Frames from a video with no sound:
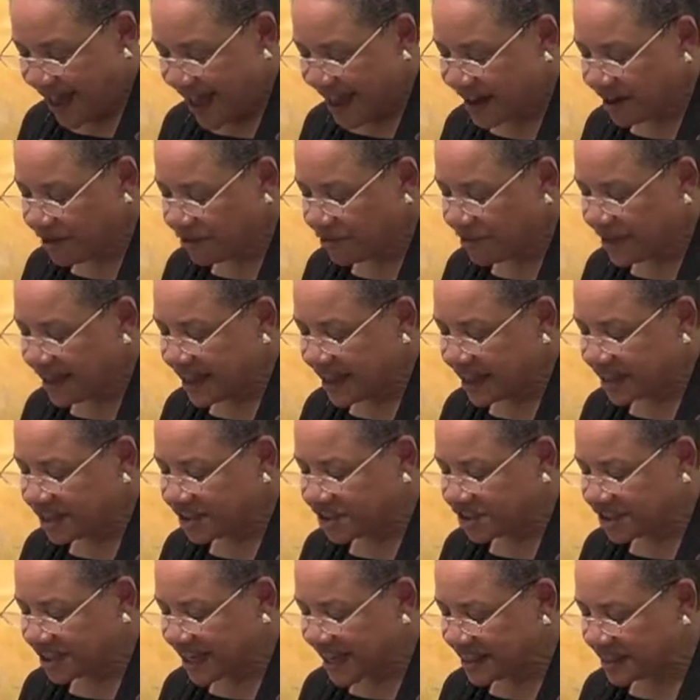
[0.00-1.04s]
I
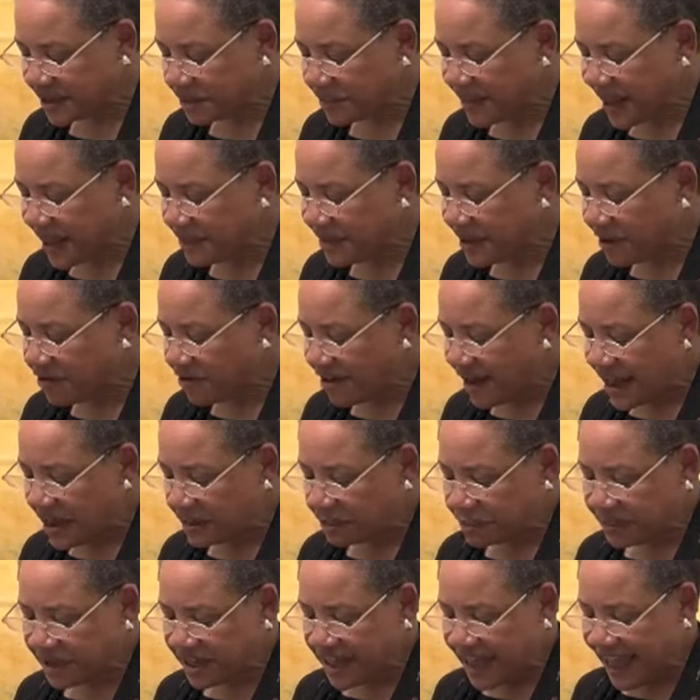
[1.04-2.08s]
arrange at the baby
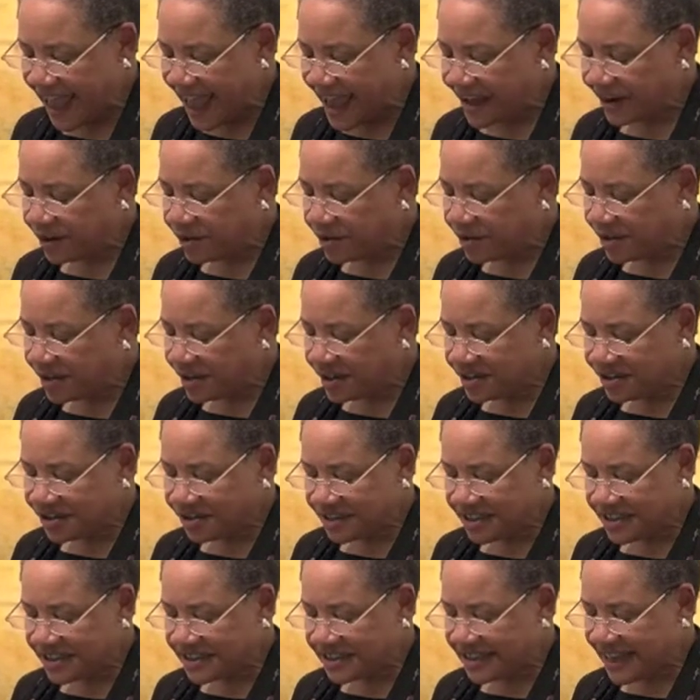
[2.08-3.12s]
grand piano under
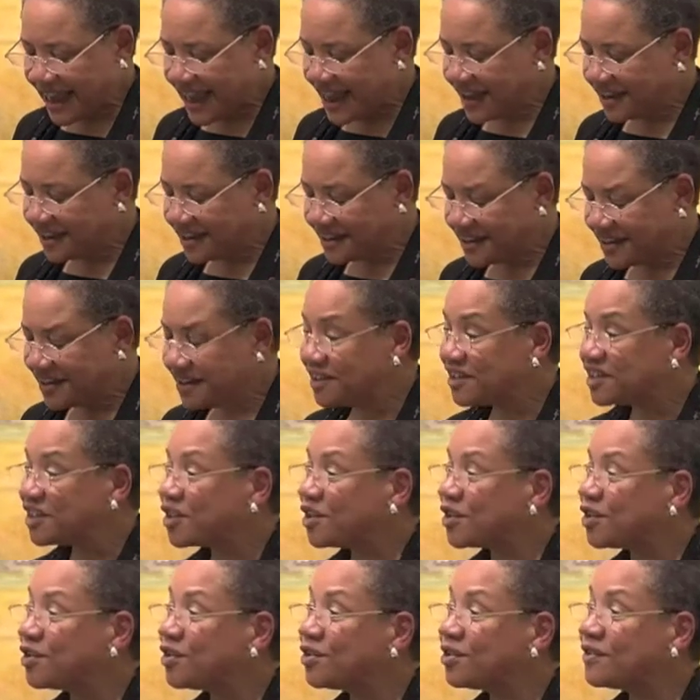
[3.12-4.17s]
his elegant
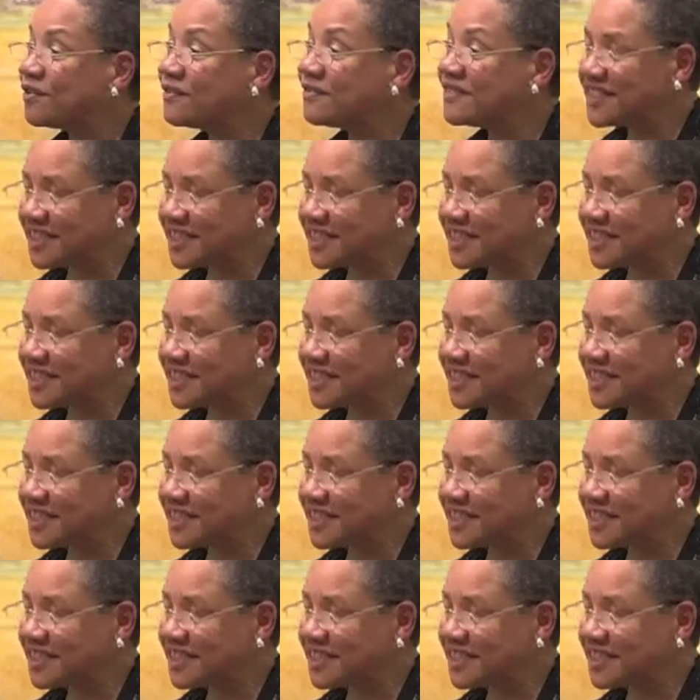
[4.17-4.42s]
curved